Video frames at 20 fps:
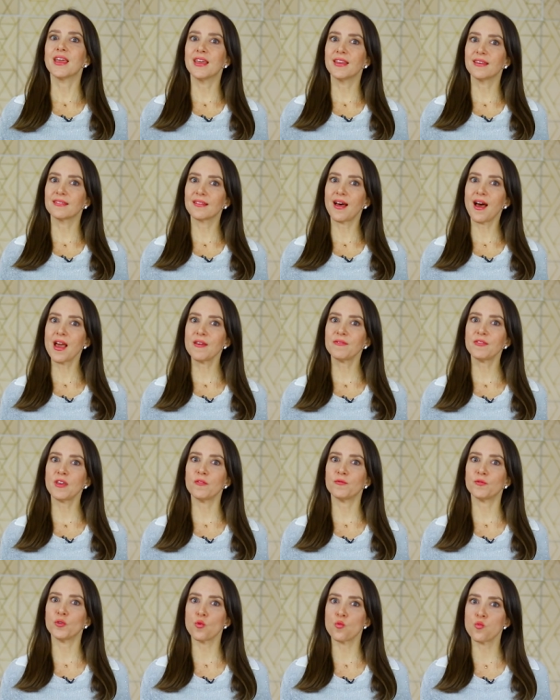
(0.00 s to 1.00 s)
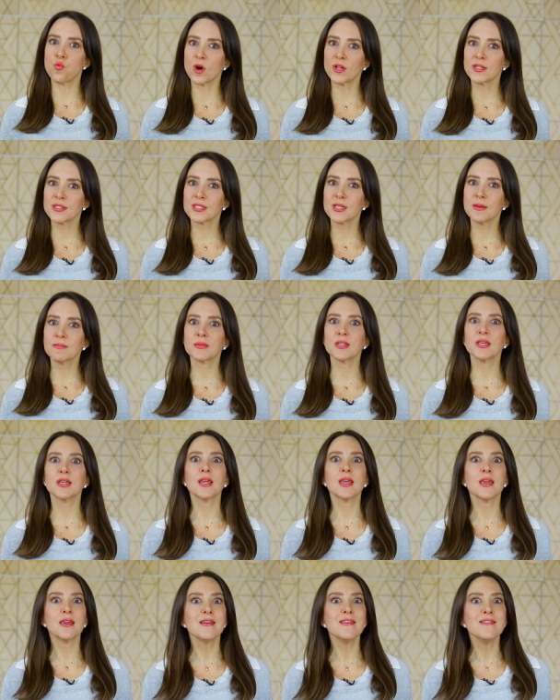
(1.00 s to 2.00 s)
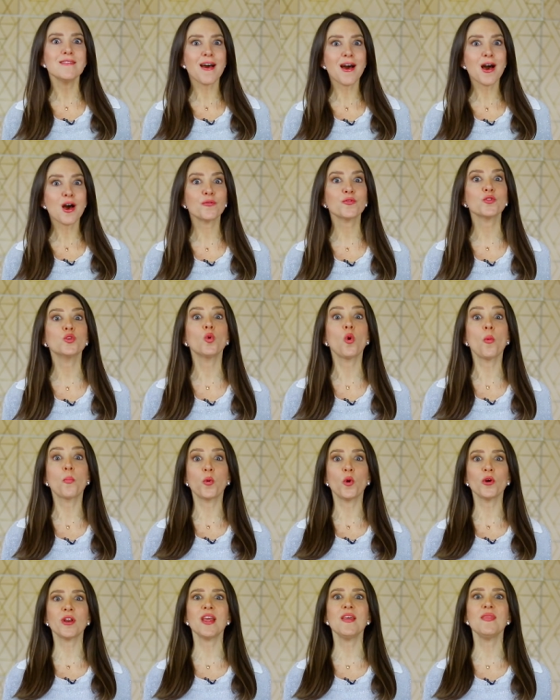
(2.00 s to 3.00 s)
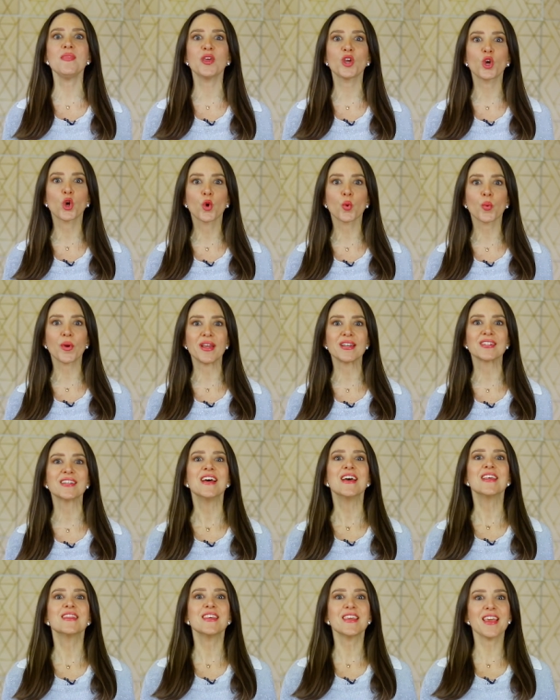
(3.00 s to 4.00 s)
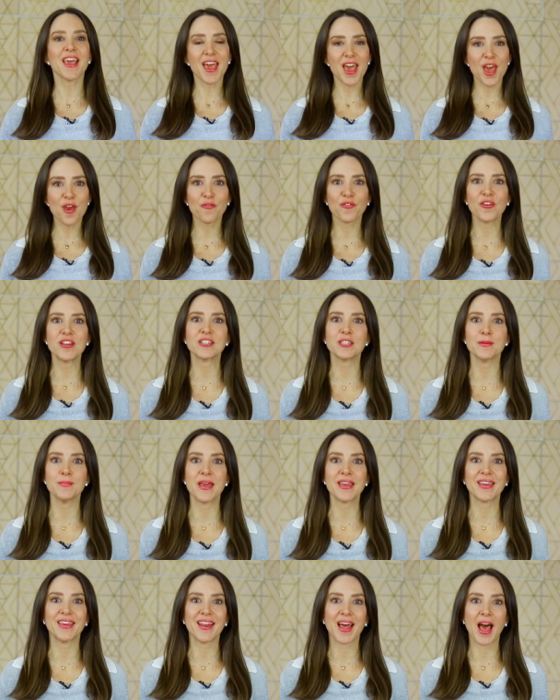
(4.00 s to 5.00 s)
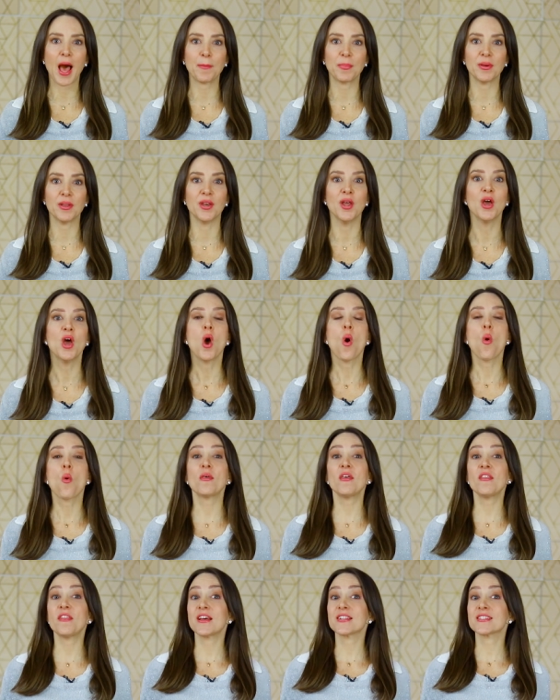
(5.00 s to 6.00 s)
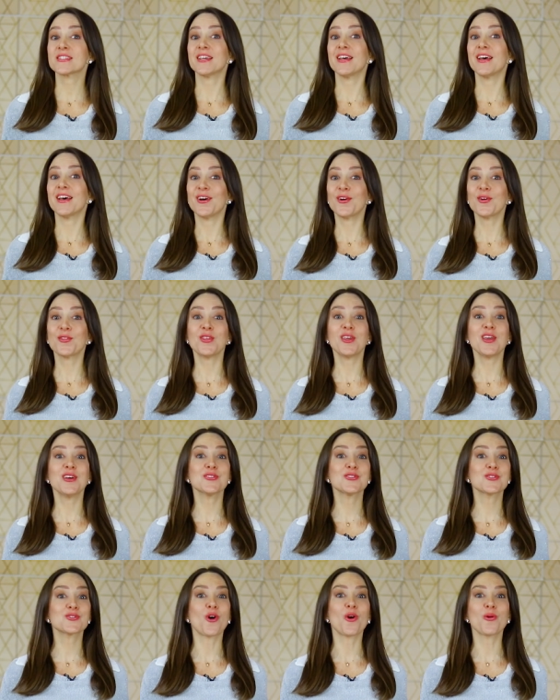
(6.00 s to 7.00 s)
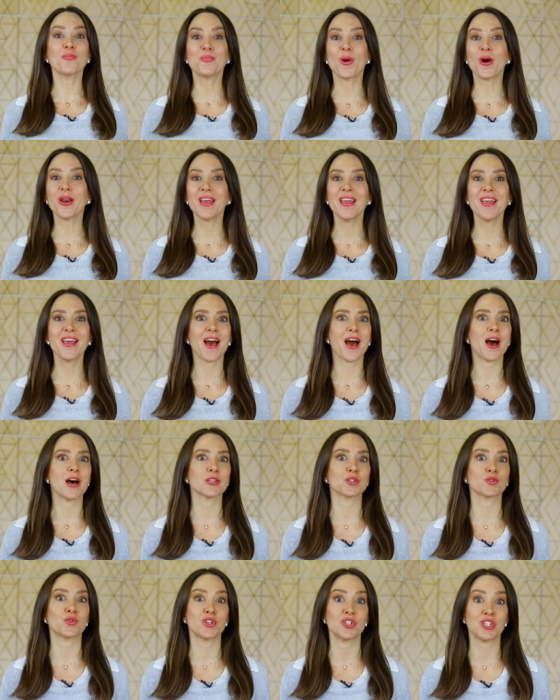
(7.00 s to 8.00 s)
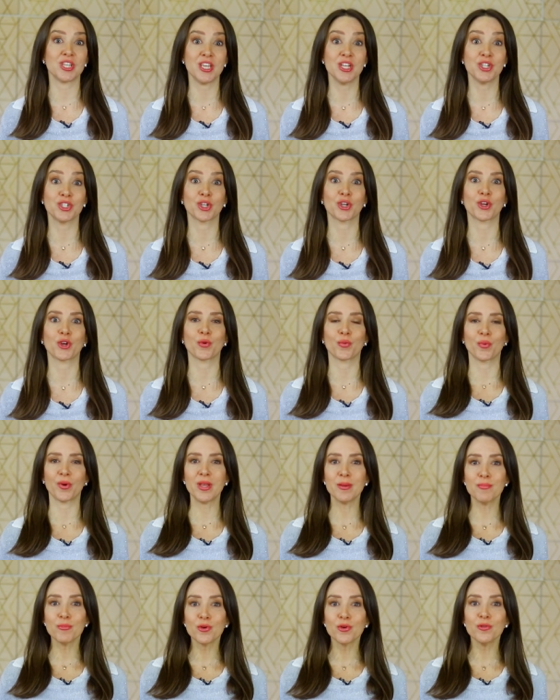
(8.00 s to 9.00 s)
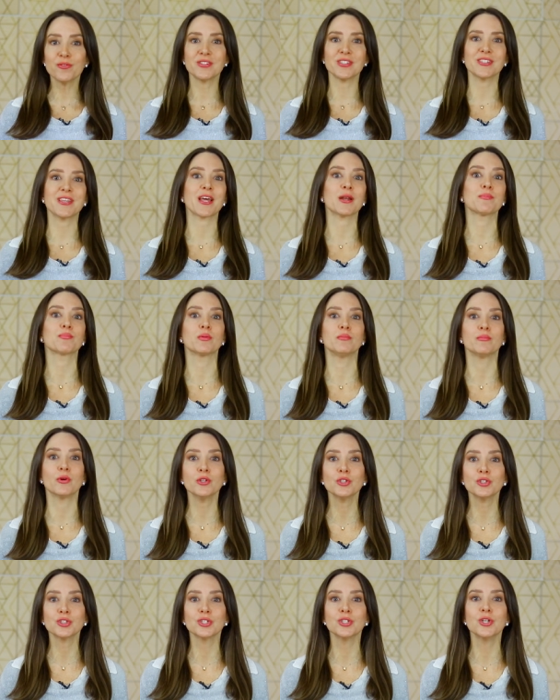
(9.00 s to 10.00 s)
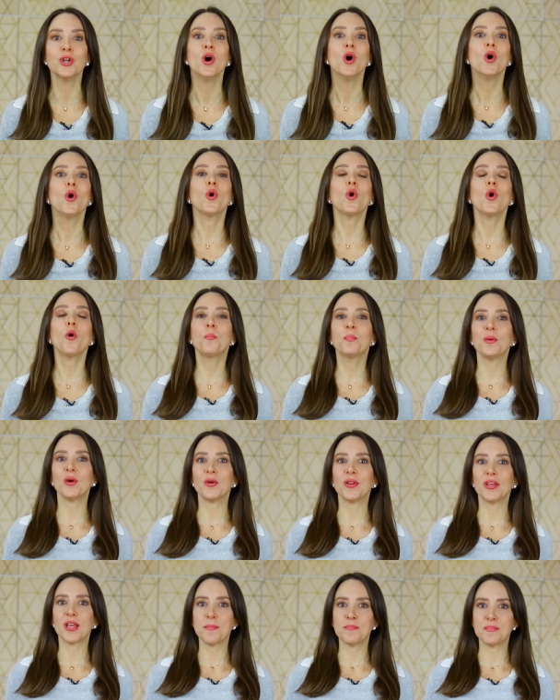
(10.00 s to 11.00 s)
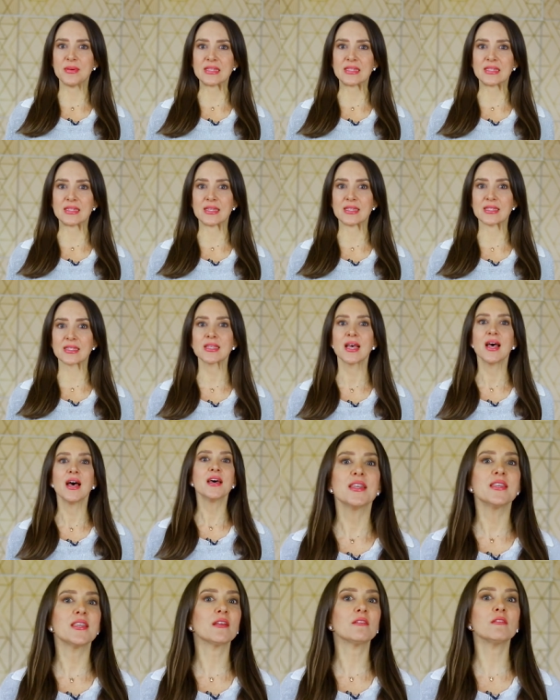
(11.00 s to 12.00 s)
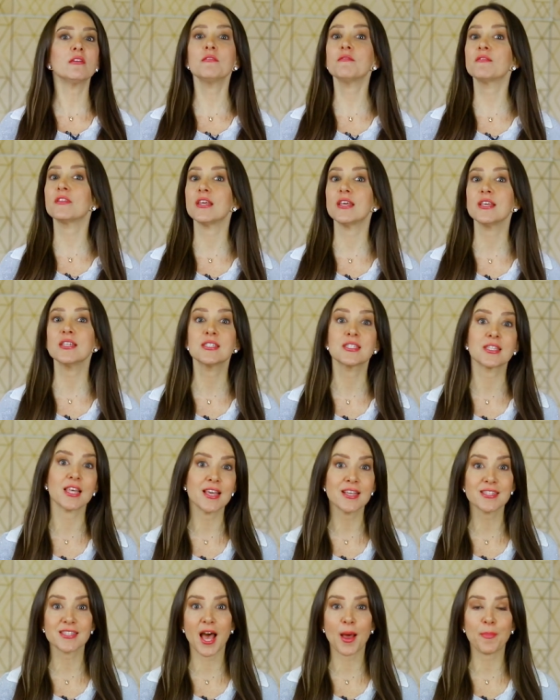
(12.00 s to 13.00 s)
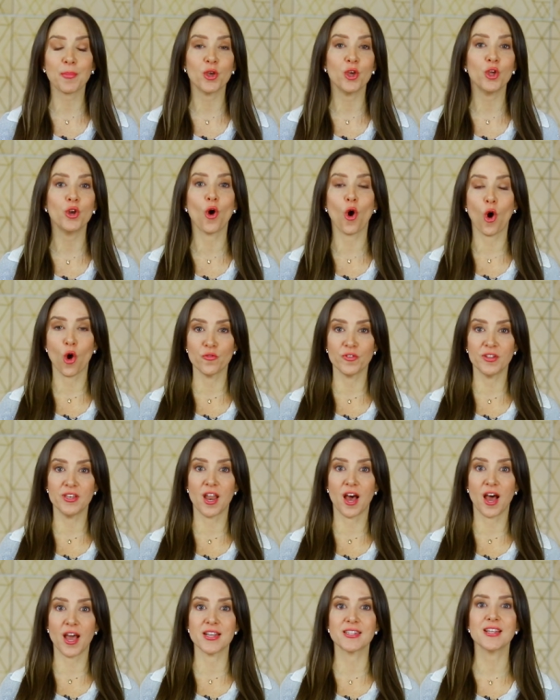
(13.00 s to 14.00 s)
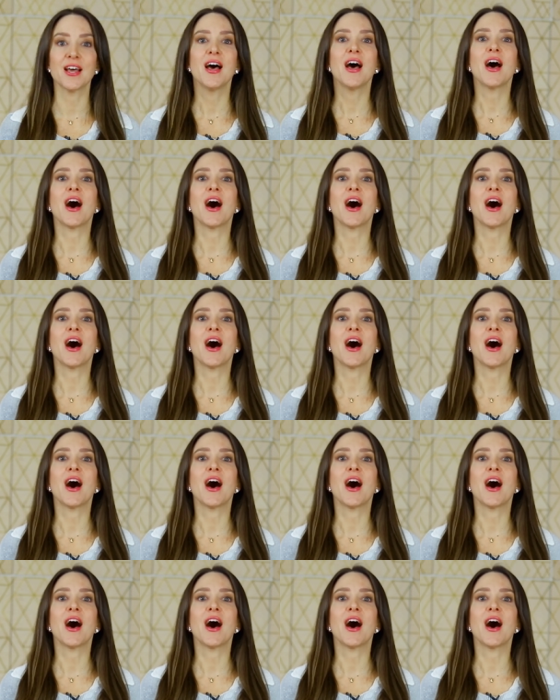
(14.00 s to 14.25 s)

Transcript: In life, if you want something enough, you will put in the grit, the effort to make it happen. Whether that's a healthy and strong body, a strategic career move to get a promotion, or building a business. None of these things happen overnight.